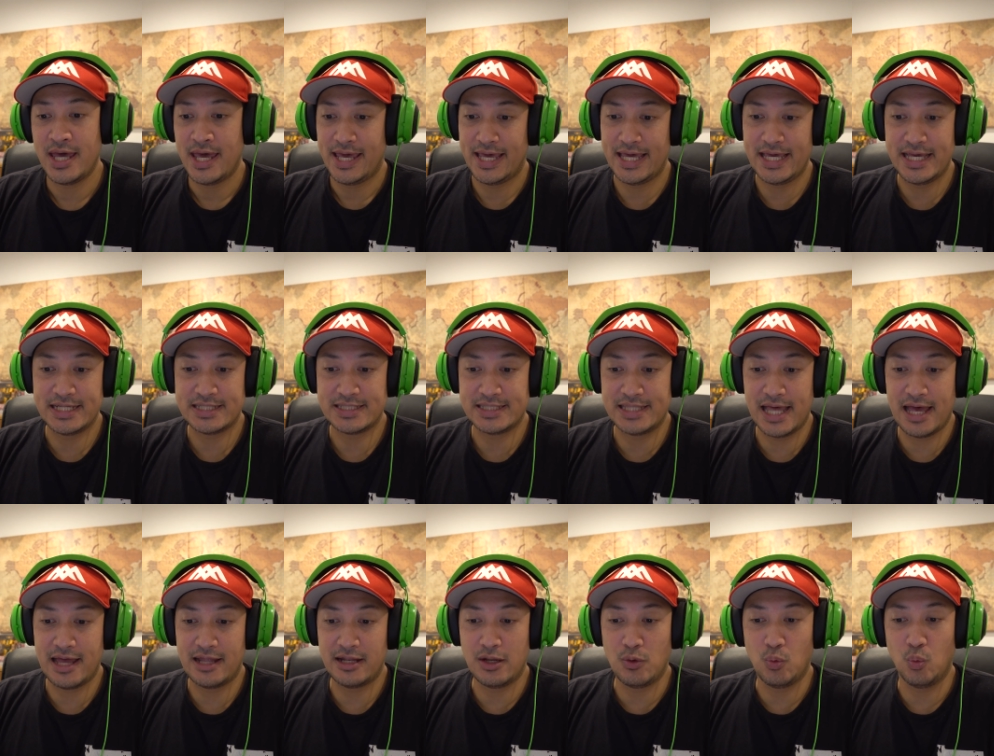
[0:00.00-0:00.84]
is
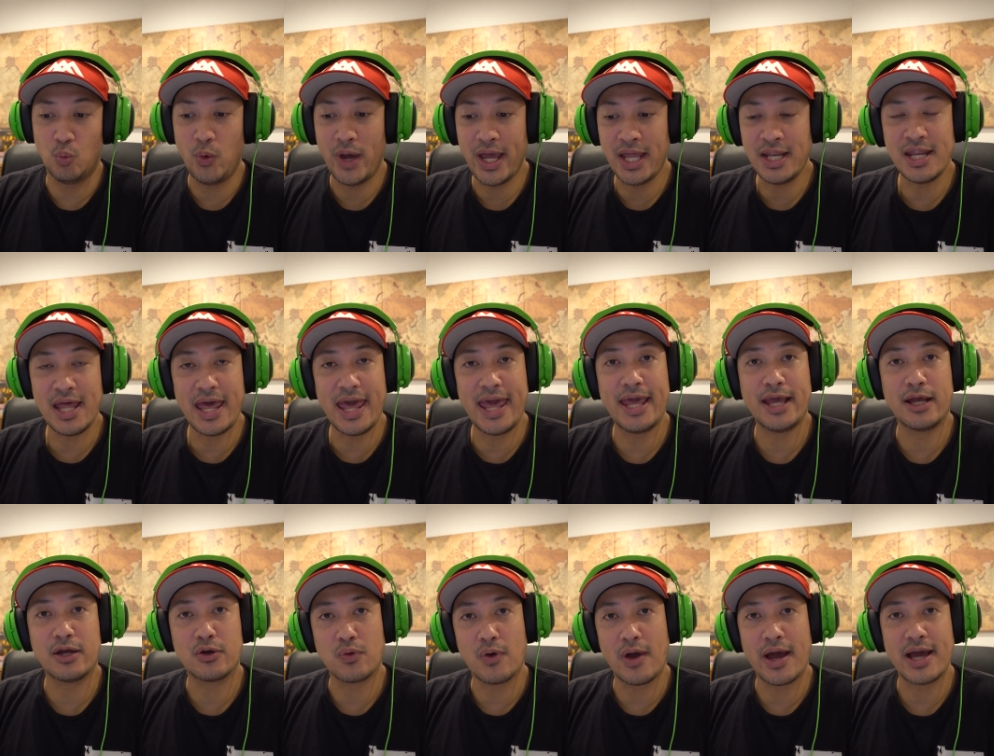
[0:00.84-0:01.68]
that when a
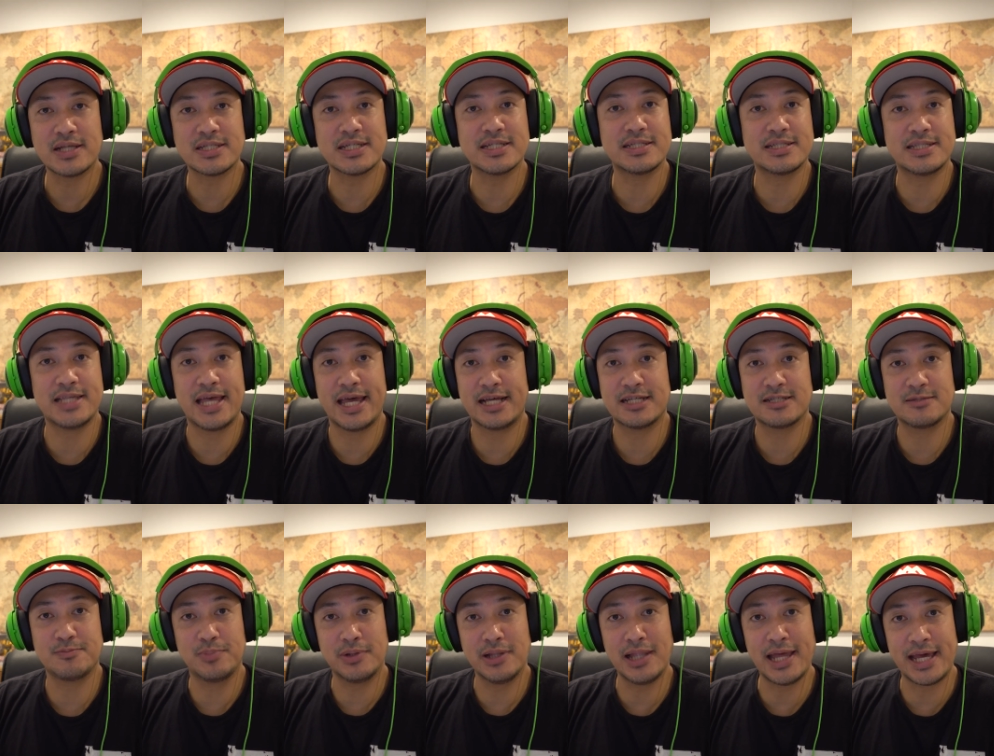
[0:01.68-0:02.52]
crisis takes
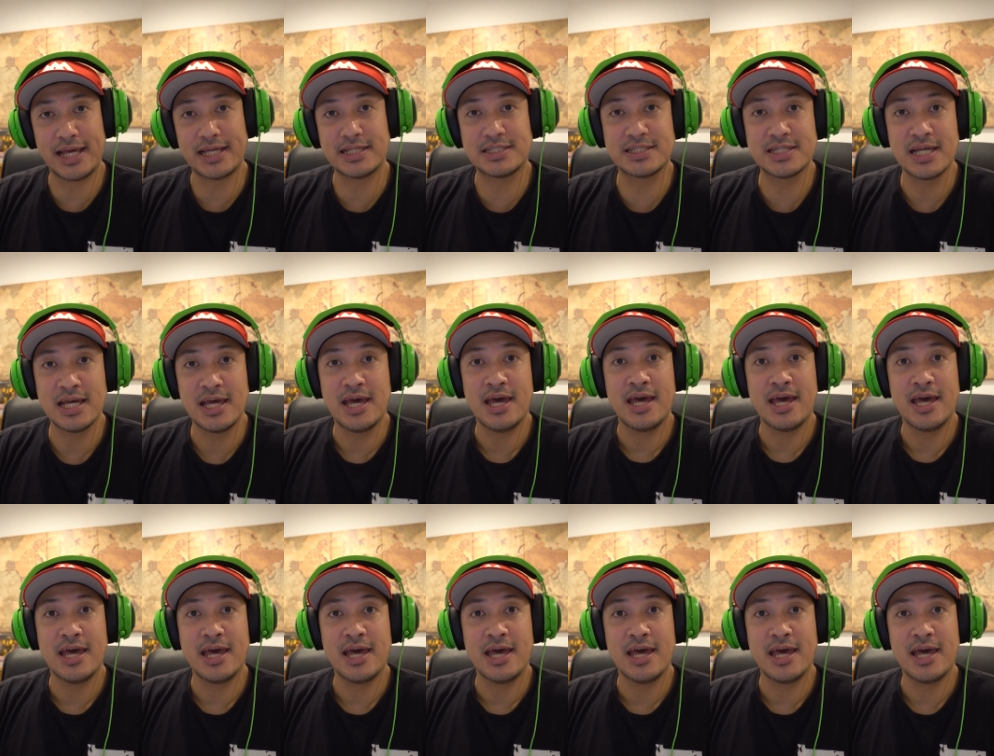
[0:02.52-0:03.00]
place,